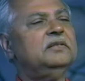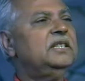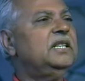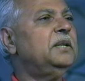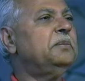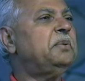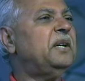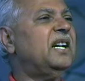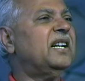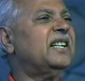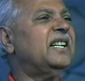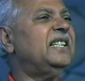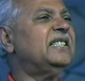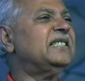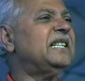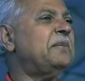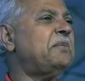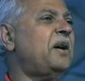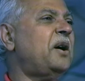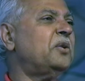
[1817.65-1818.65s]
He
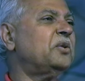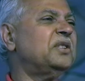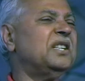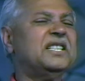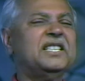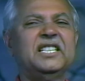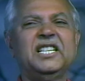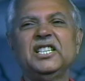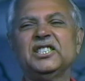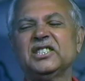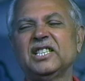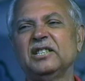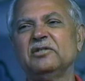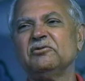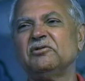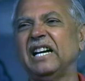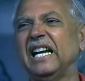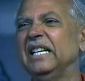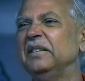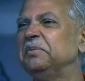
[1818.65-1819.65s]
forgets about the creation,
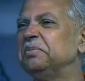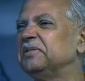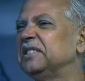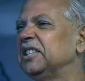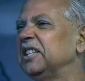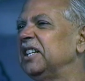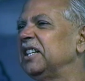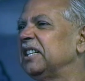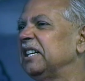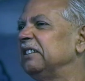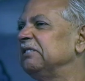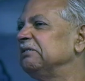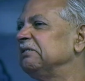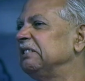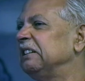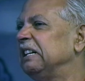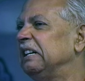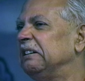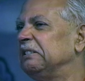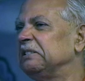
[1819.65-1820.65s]
wife,
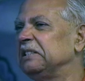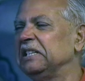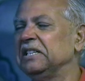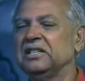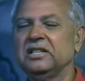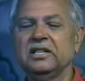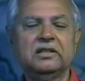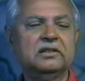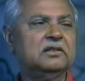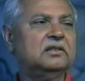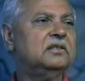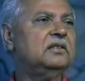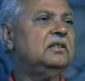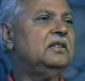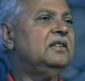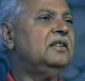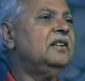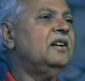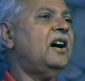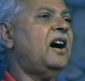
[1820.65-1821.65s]
children, everything.
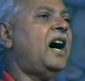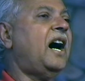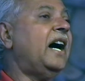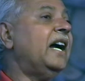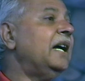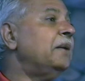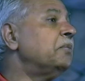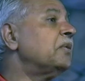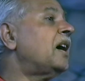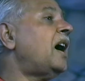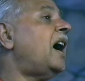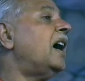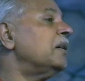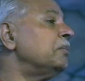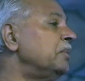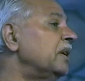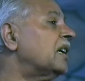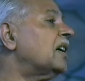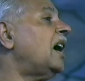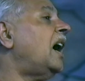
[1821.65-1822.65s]
I am
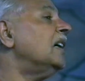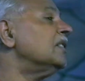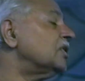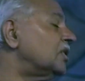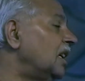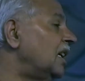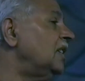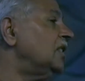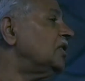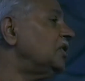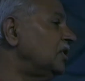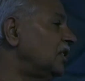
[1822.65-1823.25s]
God because there is